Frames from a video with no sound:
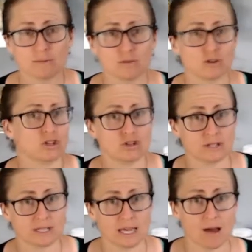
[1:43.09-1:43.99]
You can use
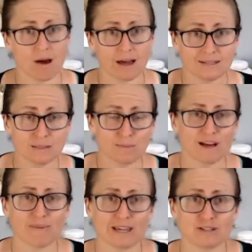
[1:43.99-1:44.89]
the iced
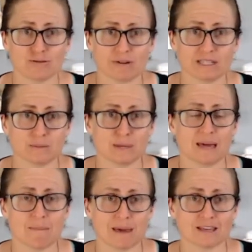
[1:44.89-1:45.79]
puff pastry recipe
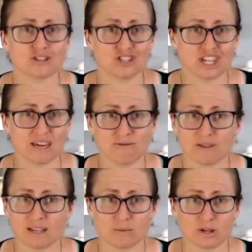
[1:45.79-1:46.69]
and make it GF
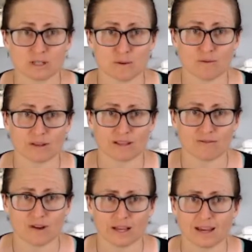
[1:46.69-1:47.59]
and it works perfectly fine.